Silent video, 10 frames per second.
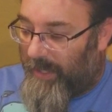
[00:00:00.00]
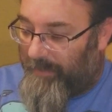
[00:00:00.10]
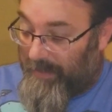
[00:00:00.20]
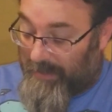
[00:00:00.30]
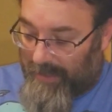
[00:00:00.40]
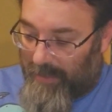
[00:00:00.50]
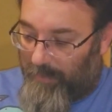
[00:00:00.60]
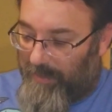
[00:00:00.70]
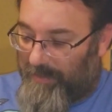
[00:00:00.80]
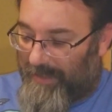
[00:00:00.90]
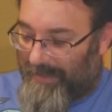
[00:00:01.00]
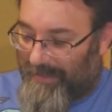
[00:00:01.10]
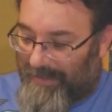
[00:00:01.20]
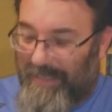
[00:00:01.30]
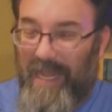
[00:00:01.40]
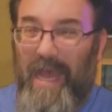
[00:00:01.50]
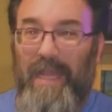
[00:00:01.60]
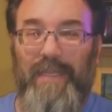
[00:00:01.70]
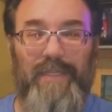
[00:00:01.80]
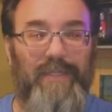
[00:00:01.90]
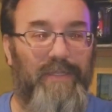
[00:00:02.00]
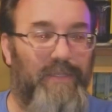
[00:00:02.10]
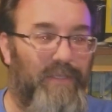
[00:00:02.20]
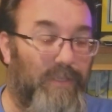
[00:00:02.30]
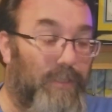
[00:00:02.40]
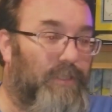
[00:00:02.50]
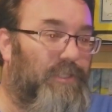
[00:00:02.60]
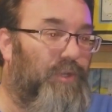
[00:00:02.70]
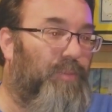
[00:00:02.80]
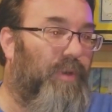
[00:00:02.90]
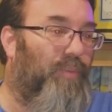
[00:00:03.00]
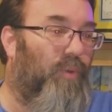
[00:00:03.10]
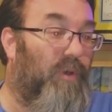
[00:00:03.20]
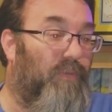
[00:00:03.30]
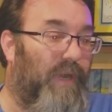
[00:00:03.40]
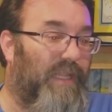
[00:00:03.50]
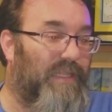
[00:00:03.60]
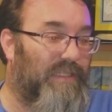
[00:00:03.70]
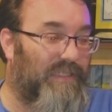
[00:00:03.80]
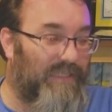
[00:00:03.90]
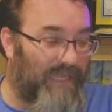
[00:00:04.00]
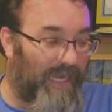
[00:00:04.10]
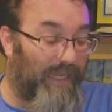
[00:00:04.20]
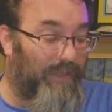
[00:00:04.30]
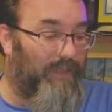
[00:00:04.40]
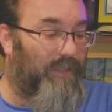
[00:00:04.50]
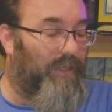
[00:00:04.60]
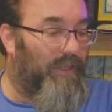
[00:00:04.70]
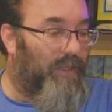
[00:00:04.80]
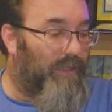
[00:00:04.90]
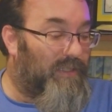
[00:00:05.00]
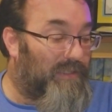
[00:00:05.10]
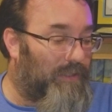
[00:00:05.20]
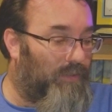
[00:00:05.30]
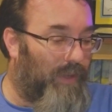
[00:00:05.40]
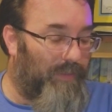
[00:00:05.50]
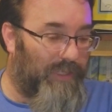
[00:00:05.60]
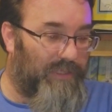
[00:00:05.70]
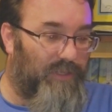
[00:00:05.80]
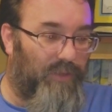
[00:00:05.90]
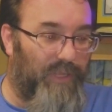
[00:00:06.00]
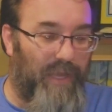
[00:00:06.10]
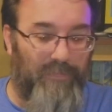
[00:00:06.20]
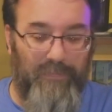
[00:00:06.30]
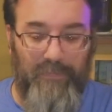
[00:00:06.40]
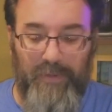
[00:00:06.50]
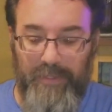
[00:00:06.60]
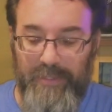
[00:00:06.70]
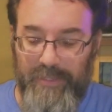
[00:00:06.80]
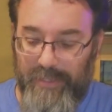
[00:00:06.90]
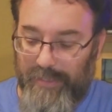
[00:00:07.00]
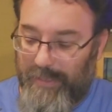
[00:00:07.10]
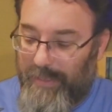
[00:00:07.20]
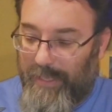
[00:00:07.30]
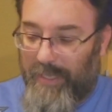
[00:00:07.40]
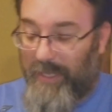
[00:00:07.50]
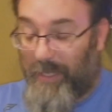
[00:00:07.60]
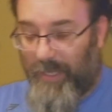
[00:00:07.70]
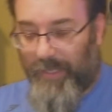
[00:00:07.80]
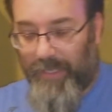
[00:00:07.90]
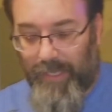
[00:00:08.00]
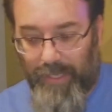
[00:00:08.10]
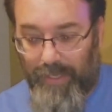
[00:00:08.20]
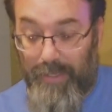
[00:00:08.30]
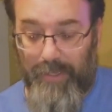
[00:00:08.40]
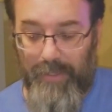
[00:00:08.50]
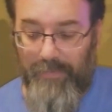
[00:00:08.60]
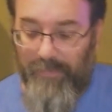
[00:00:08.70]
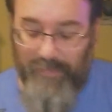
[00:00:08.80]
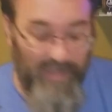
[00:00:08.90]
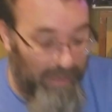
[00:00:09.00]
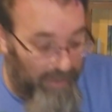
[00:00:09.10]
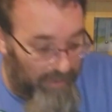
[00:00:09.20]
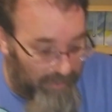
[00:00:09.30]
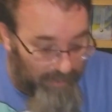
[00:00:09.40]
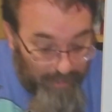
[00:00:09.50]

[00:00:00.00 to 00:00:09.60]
This is kind of one of those things that's not super important right at this second. So I'm going to install that first, and then from there